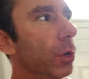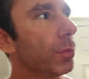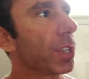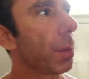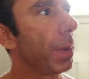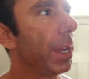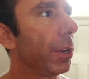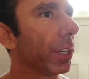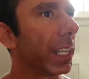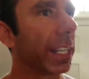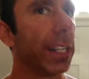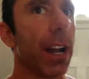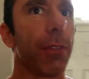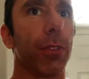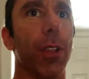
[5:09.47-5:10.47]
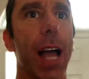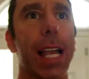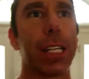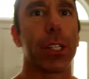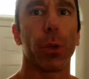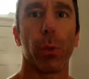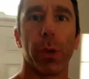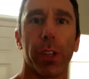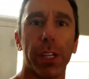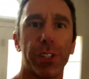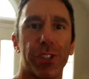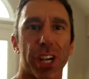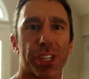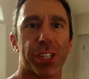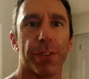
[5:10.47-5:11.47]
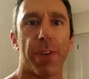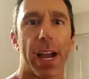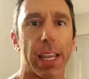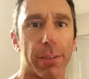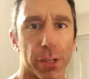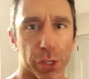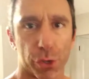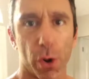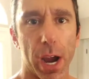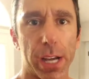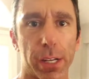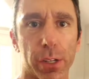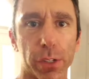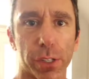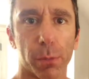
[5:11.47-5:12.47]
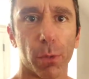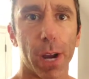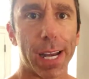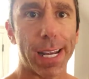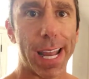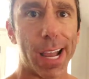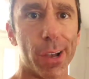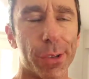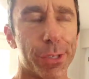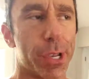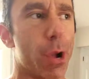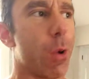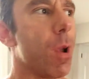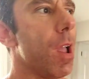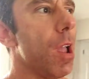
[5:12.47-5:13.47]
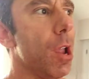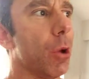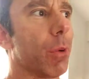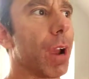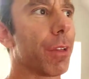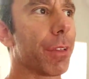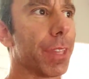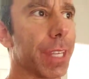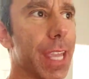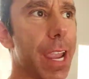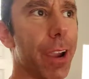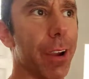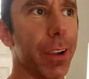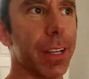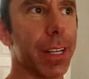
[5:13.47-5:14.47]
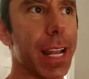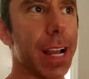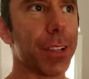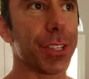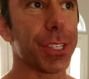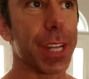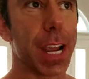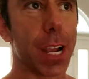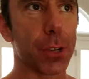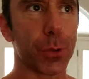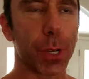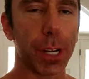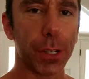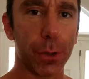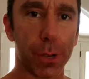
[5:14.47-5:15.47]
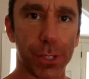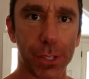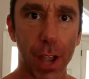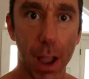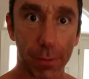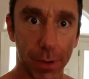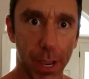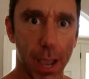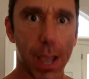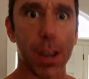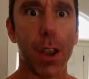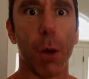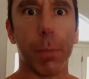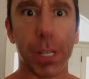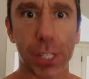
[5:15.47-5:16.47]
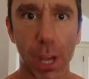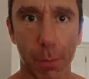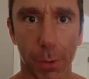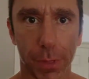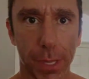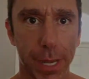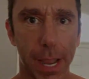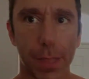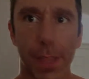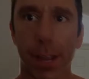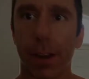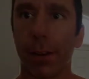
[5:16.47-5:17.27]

rooms up here get enough light to really justify even trying to use them right now. So rather than carry you downstairs, we're gonna do a soft cut and I'll meet you up with you down